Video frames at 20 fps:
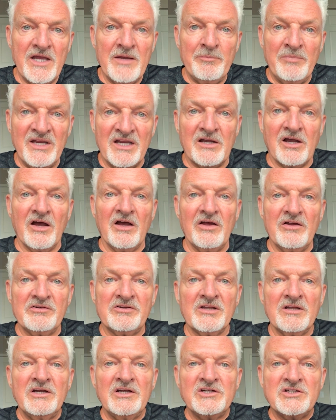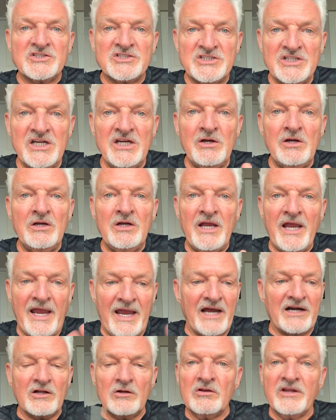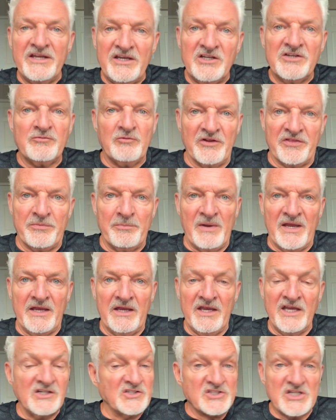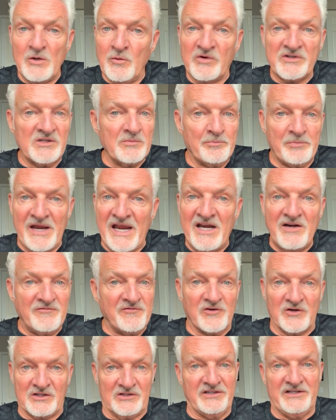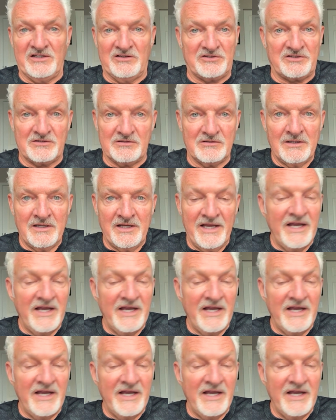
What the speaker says: because she had a lease with me and she wasn't paying for the lease.